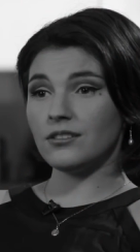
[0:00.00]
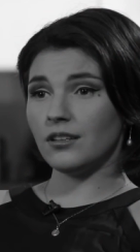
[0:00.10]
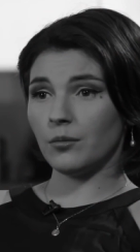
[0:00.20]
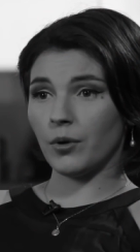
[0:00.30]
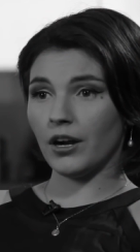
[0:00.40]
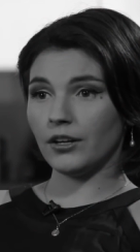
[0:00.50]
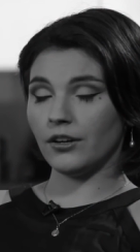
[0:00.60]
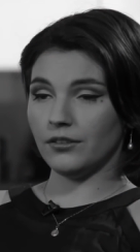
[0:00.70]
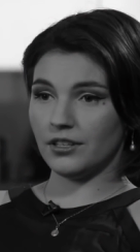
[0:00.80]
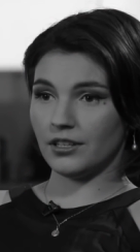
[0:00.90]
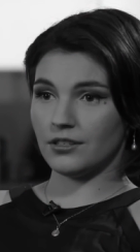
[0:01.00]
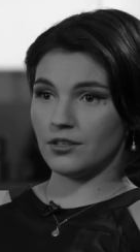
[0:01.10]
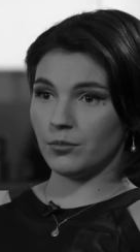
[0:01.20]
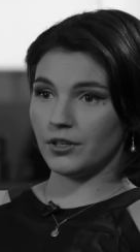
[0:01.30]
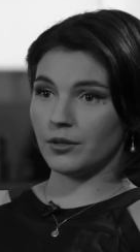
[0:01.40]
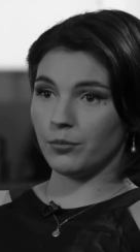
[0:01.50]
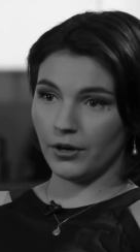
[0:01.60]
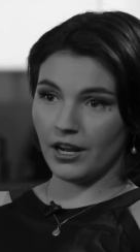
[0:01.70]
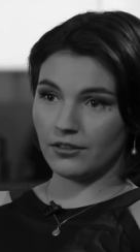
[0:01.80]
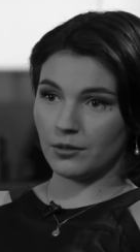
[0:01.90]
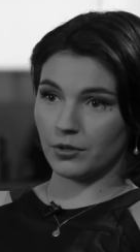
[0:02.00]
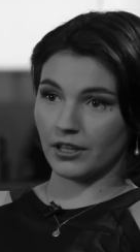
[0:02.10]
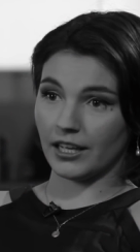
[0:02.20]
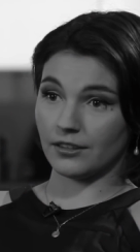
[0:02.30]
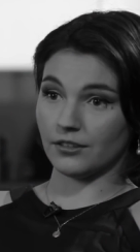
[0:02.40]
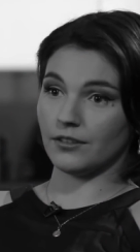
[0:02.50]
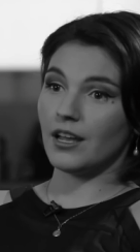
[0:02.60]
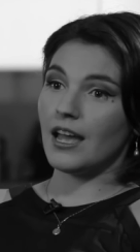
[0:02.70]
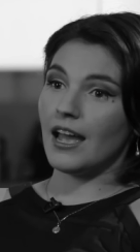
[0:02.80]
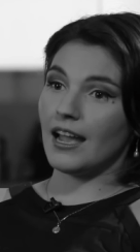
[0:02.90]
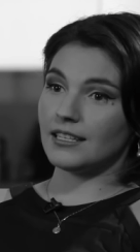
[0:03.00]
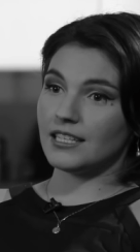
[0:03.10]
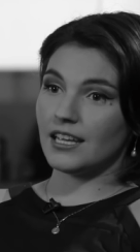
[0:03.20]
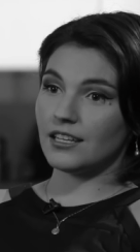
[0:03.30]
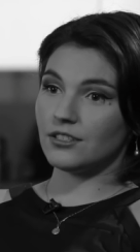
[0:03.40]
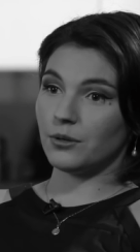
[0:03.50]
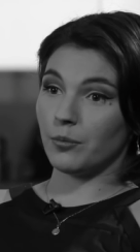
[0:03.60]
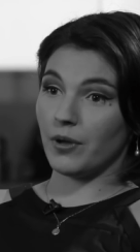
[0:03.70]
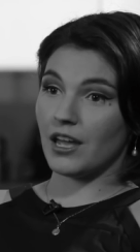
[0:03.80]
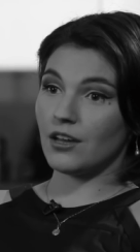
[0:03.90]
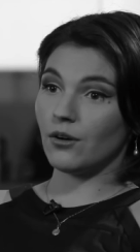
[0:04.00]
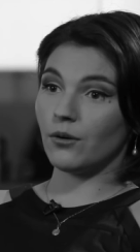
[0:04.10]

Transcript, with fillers: Using the barcode, the consumer can print out the boleto and take it to a bank